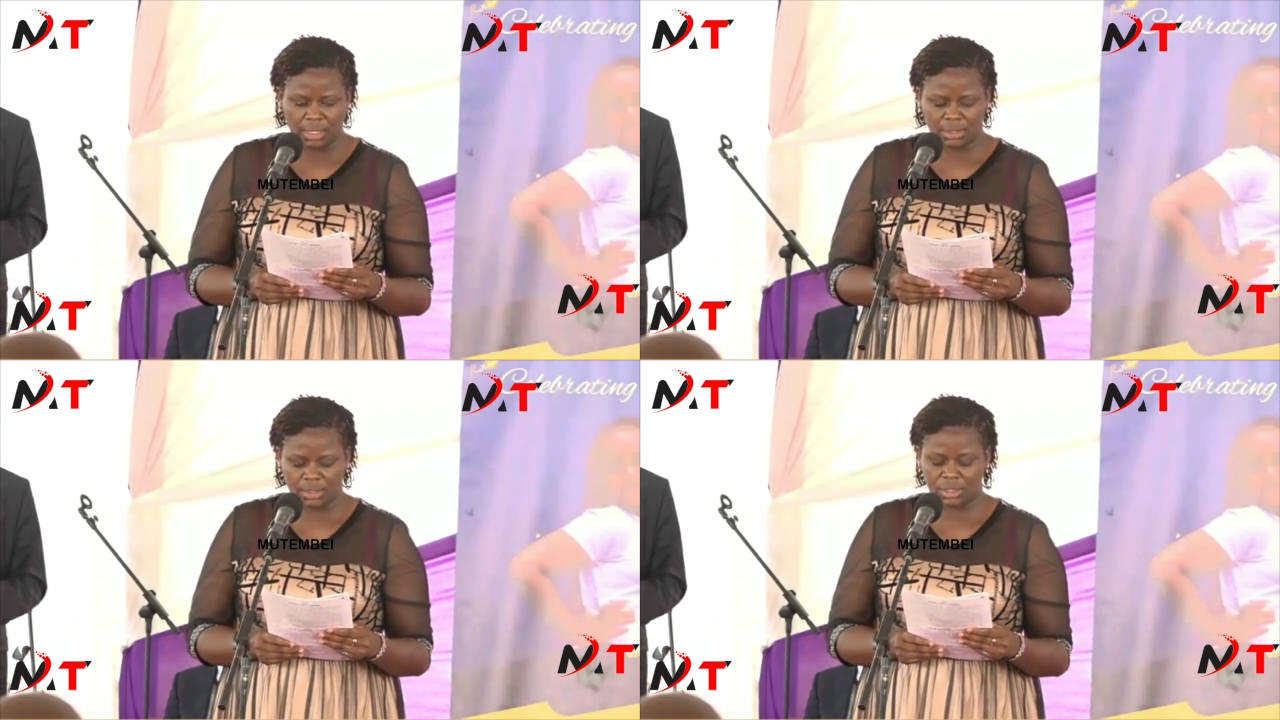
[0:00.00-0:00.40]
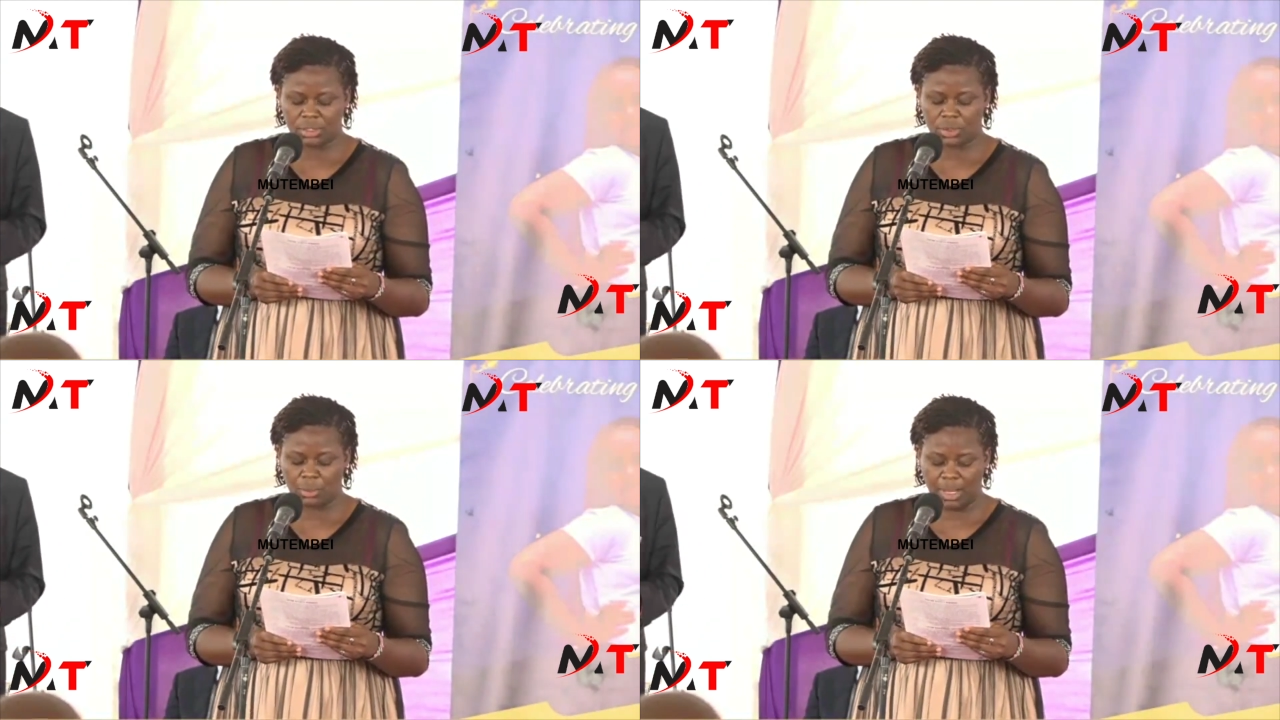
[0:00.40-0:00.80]

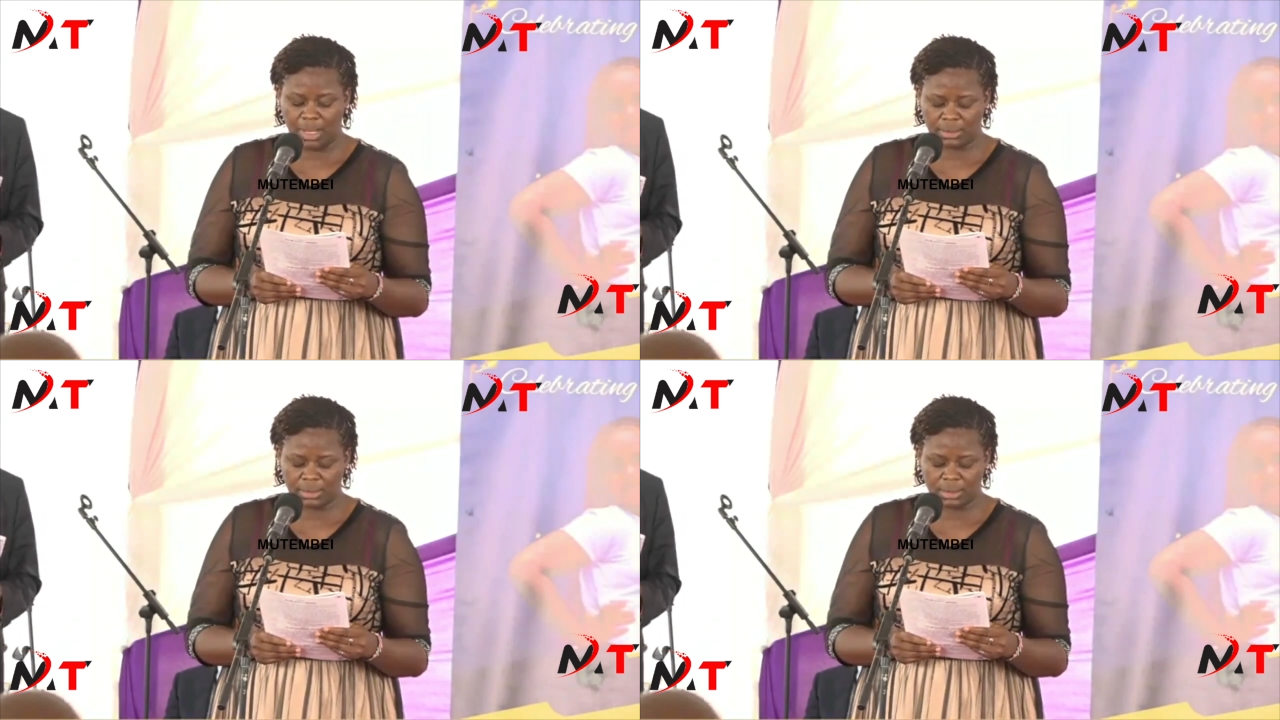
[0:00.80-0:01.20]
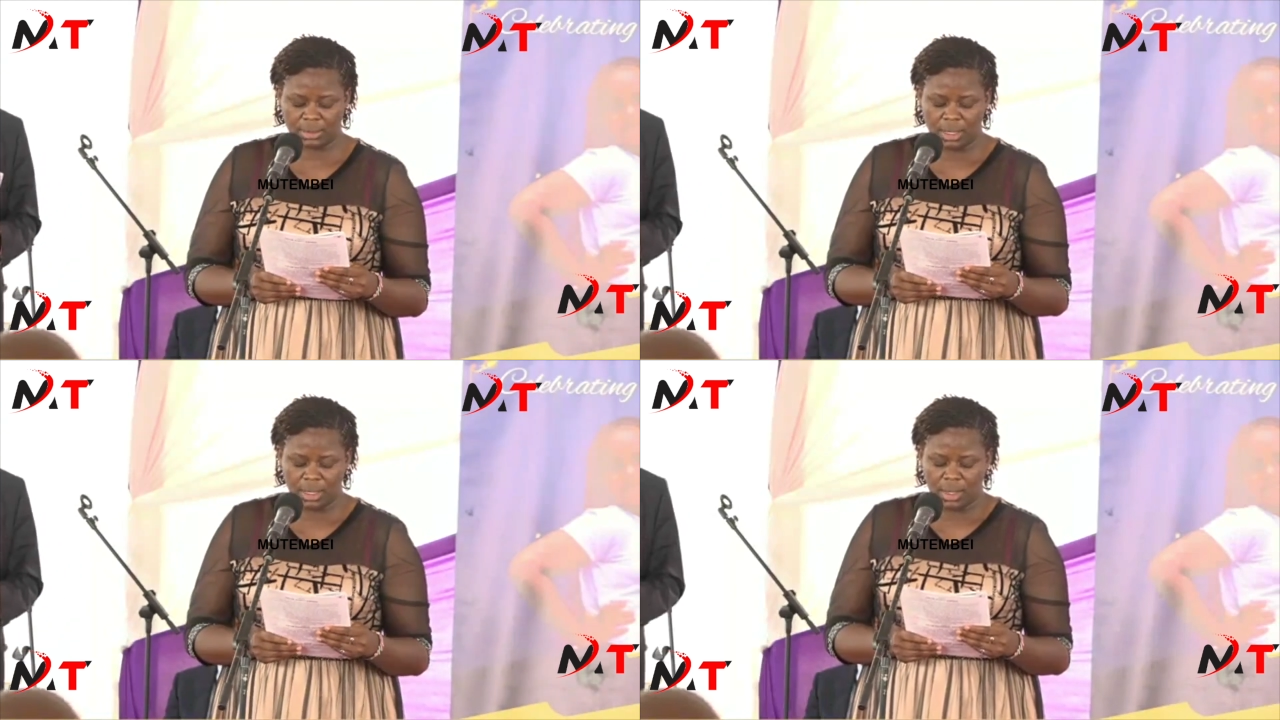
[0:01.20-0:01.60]
Since your birth,
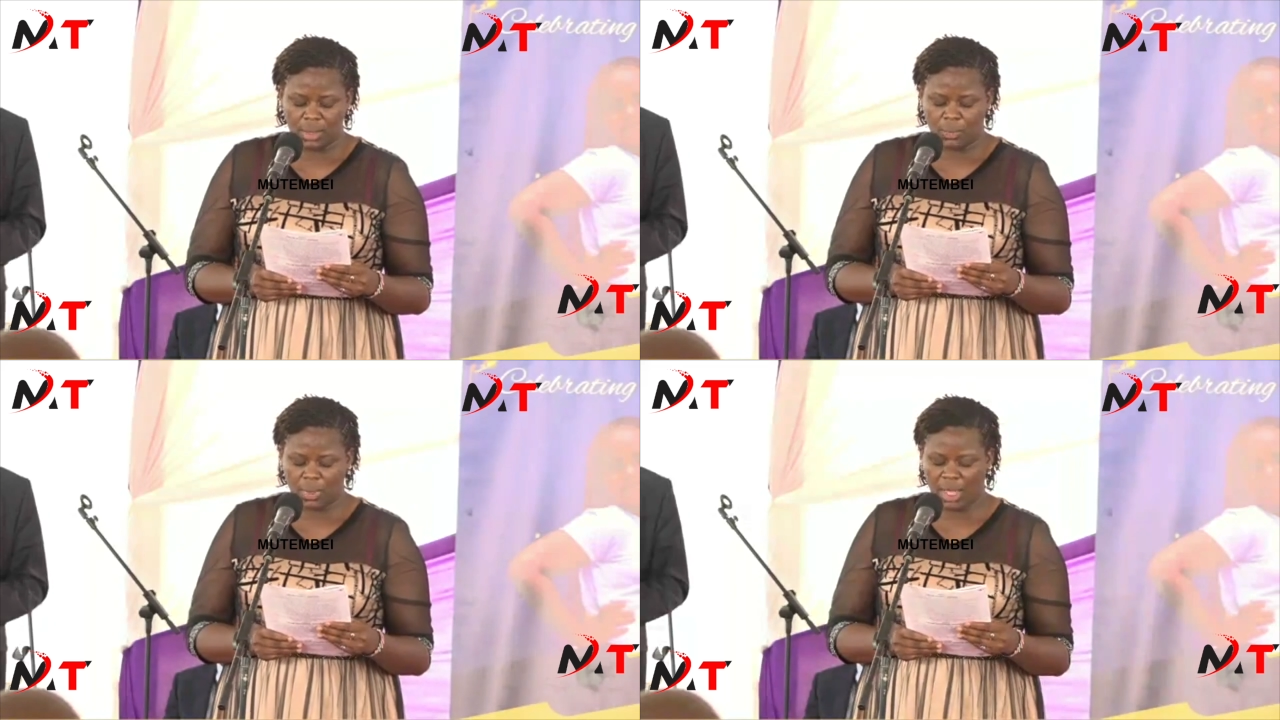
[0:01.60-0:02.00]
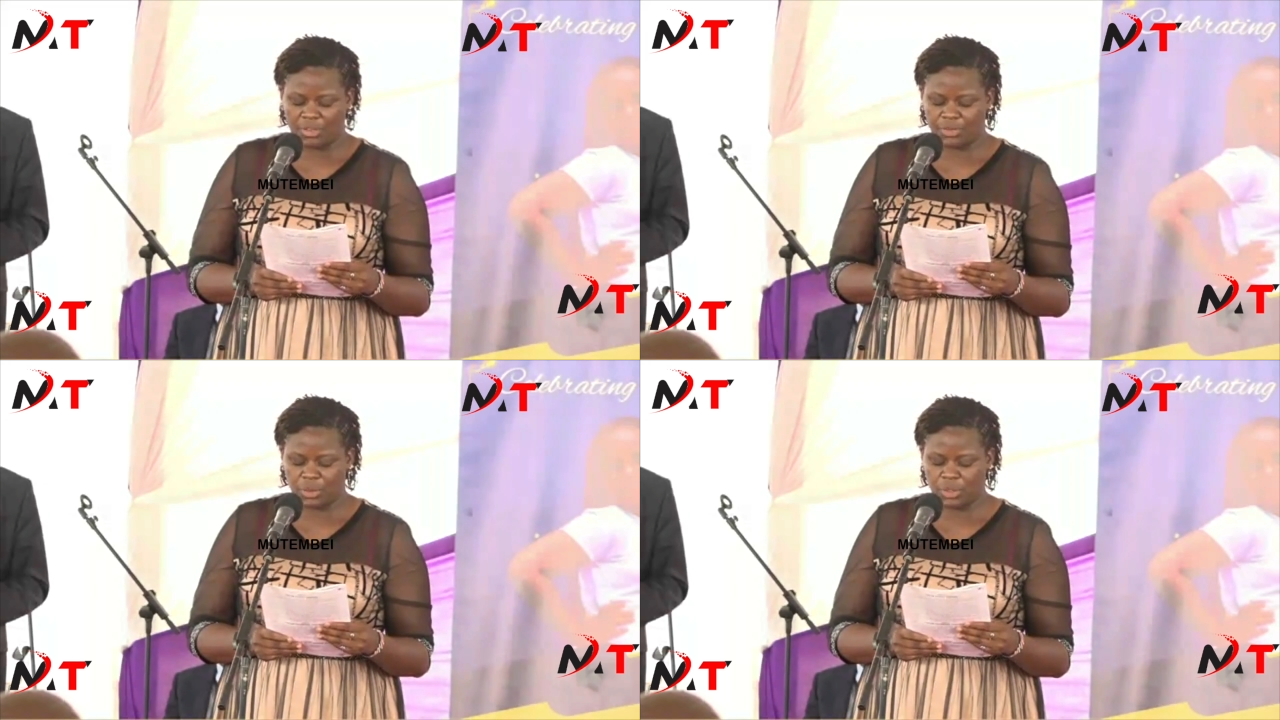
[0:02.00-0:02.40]
we
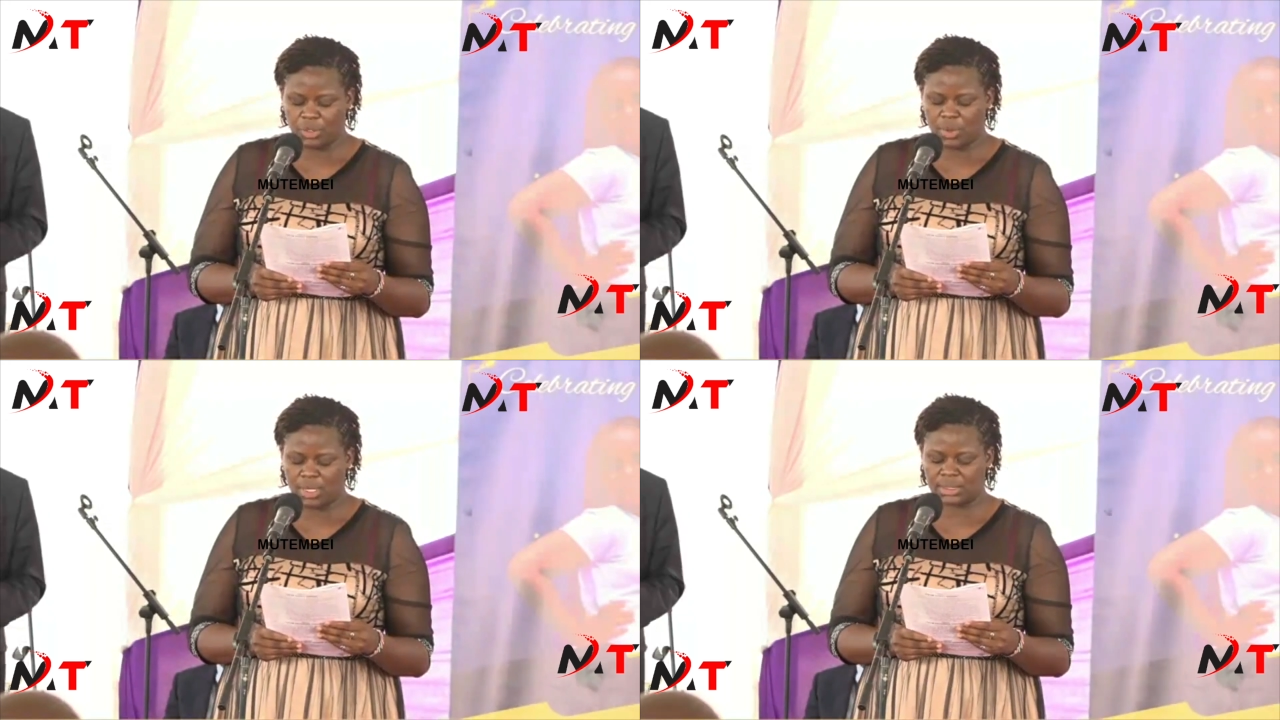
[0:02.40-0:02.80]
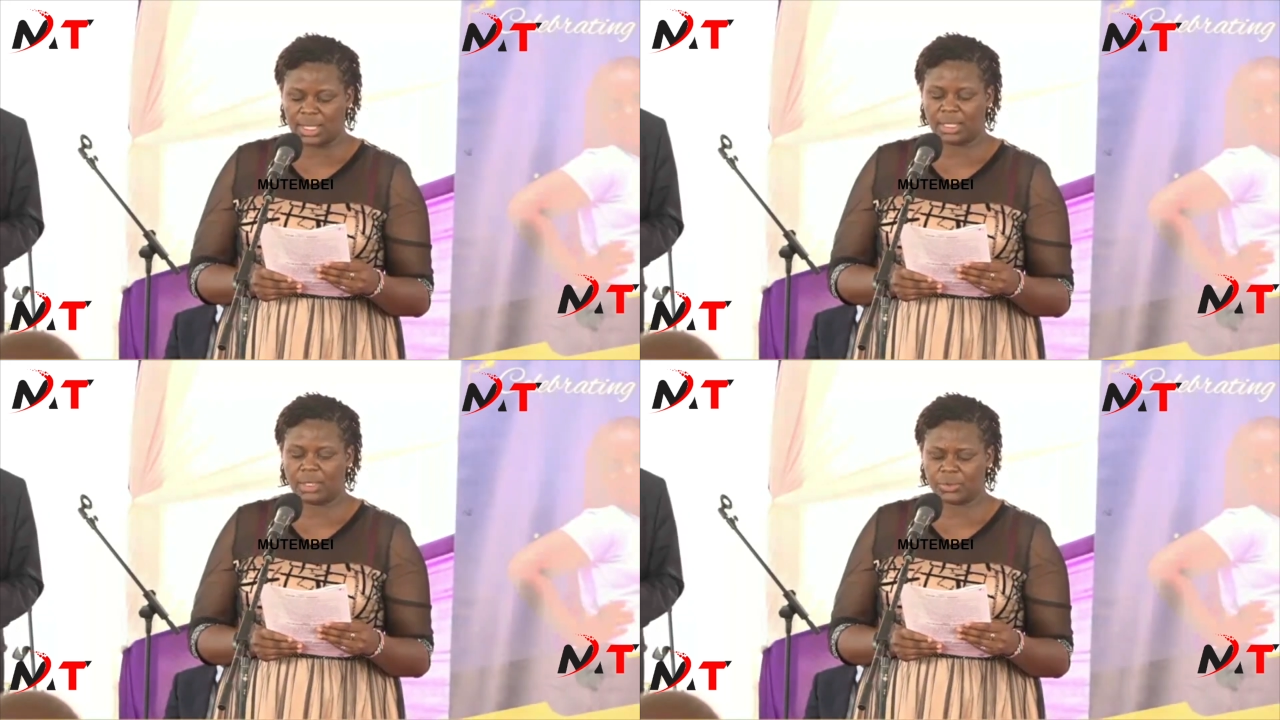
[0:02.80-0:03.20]
have known you as
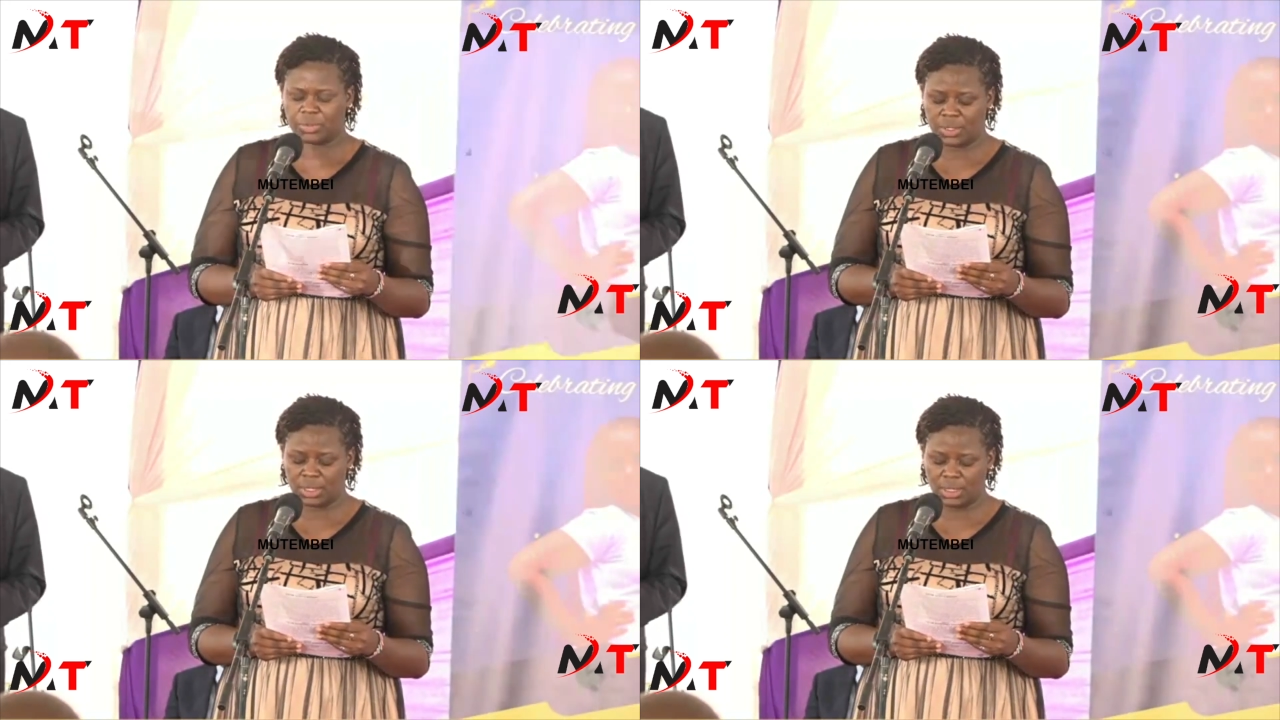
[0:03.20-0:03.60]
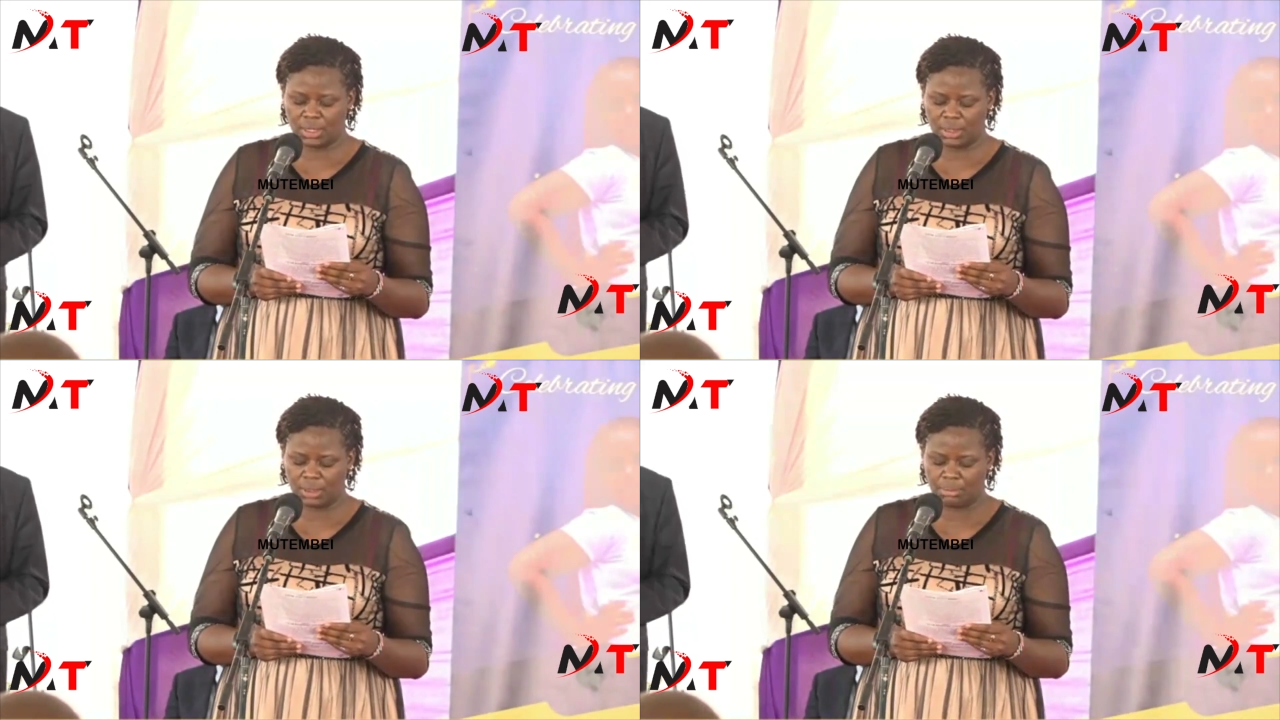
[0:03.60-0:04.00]
a healthy,